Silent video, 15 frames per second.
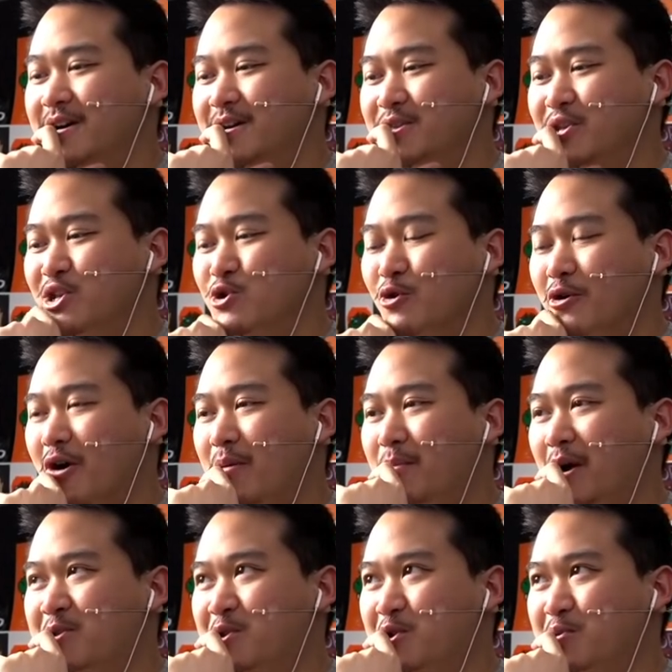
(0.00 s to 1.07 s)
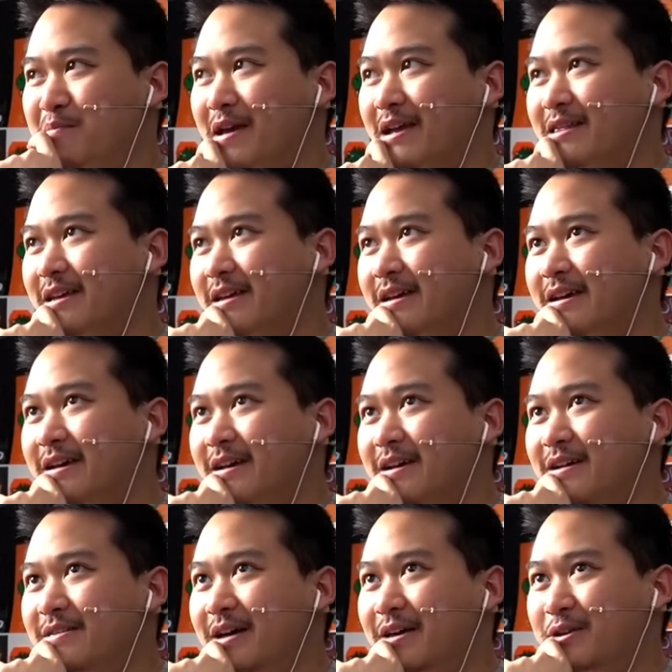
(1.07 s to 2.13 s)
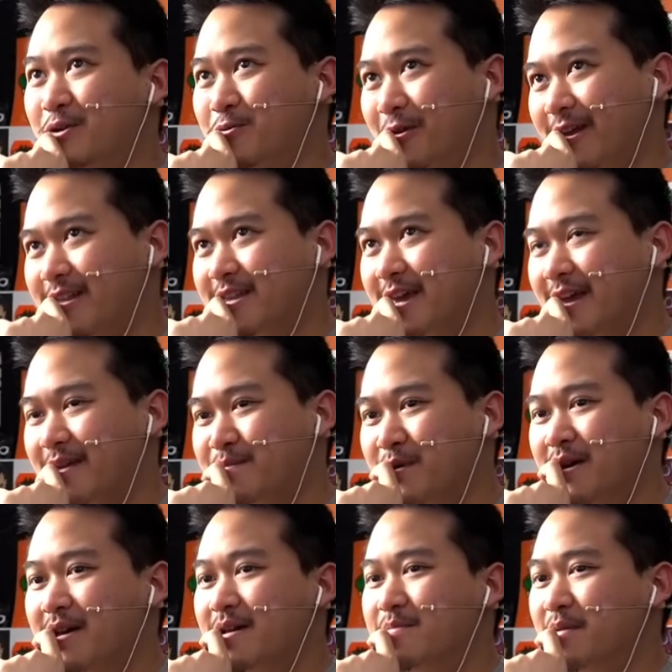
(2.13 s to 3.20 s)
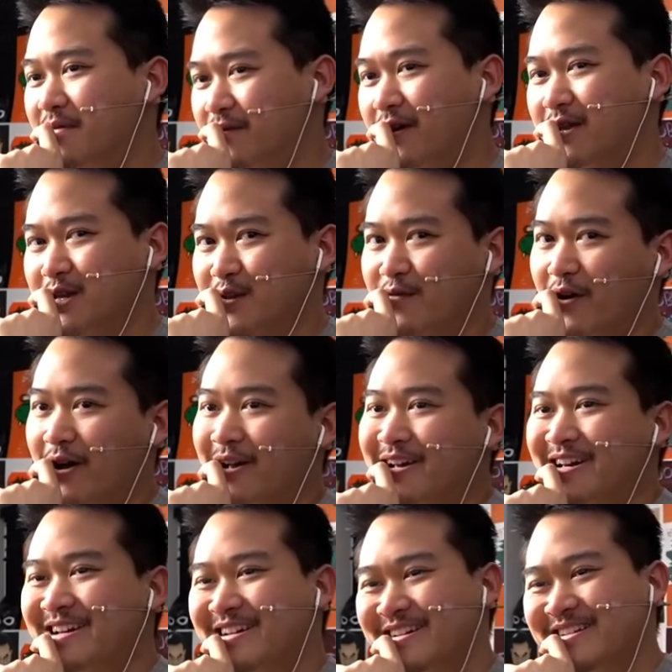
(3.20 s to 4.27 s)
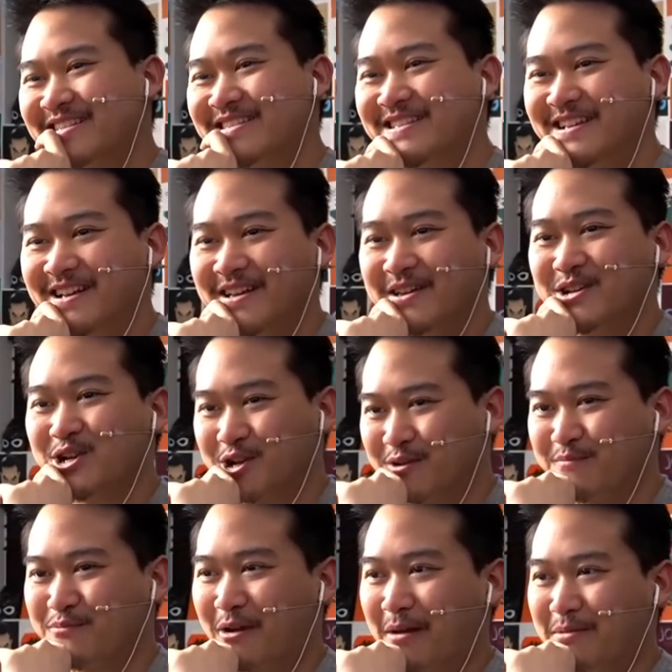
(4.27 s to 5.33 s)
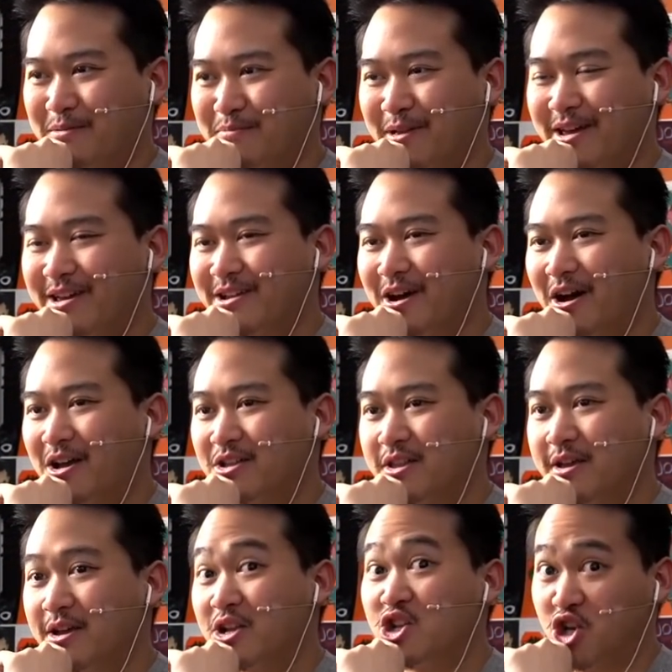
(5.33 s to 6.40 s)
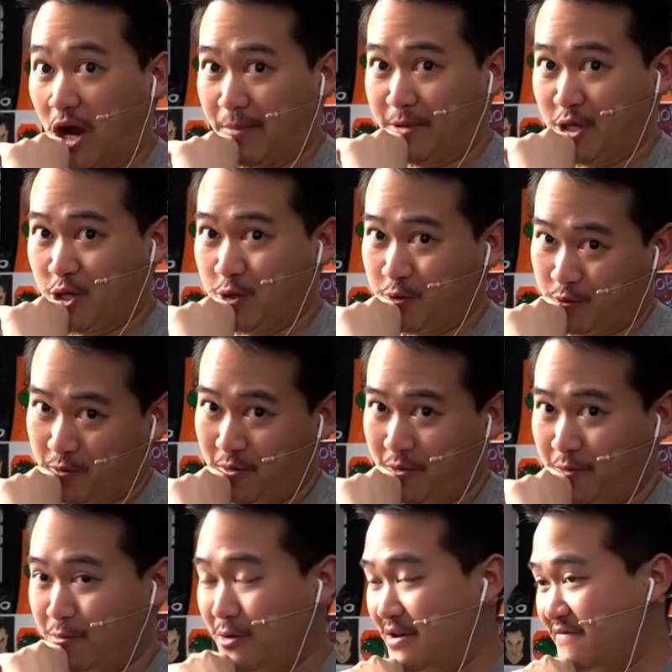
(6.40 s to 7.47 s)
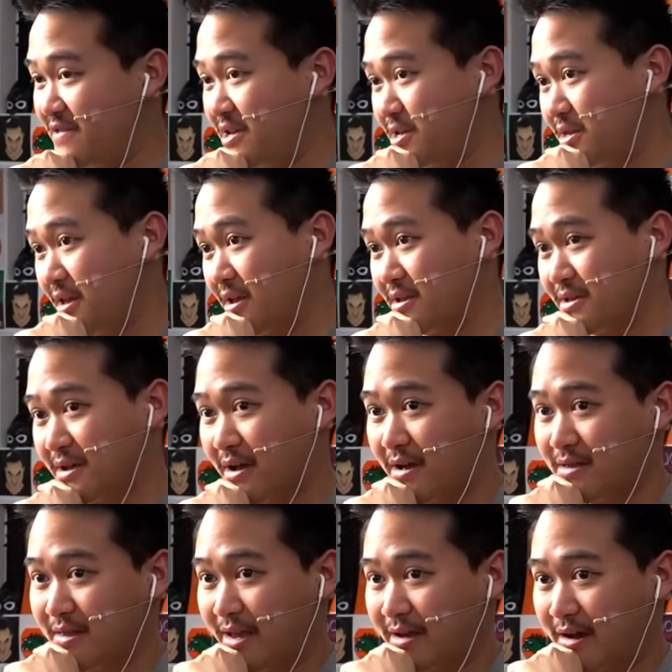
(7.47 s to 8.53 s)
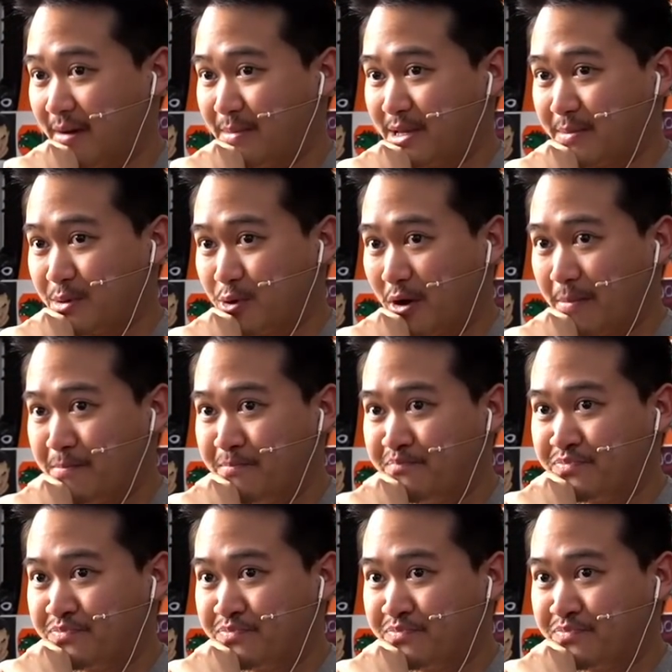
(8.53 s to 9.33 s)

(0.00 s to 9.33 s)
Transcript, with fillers: Destroy All Monsters Melee. Not a great game, but fun as fuck. Should probably play it on Jobby 2 one of these days. Like, comment, subscribe.